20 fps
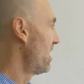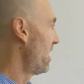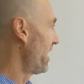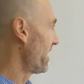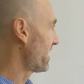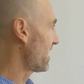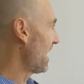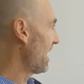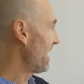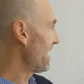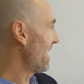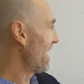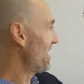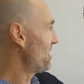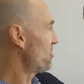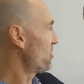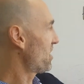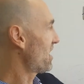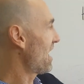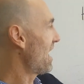Okay, and
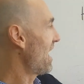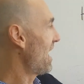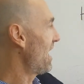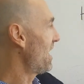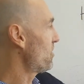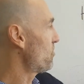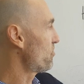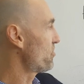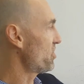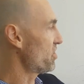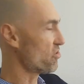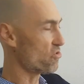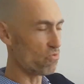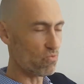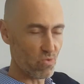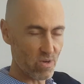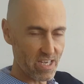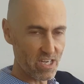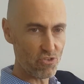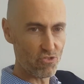you can't just
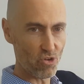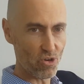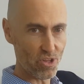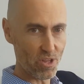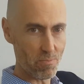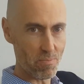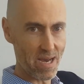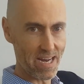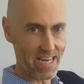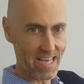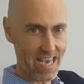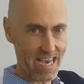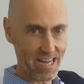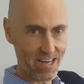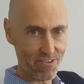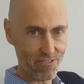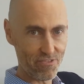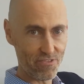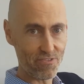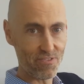redraw the money out
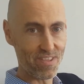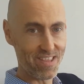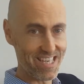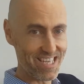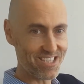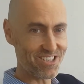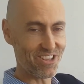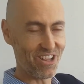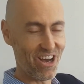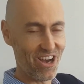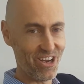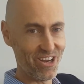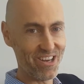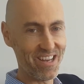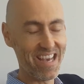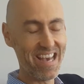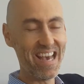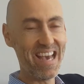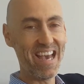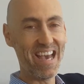of this loan
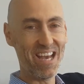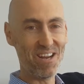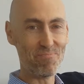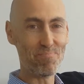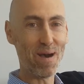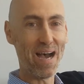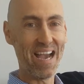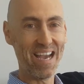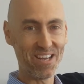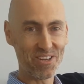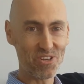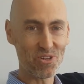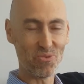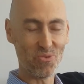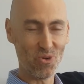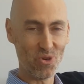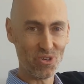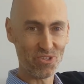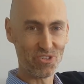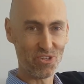and pay it
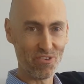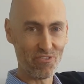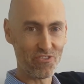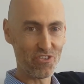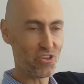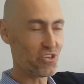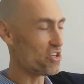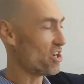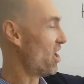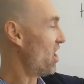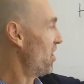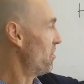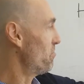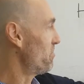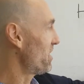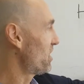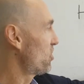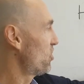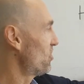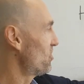towards your future home,
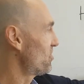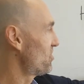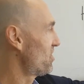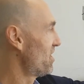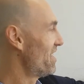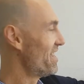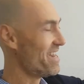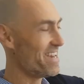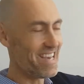because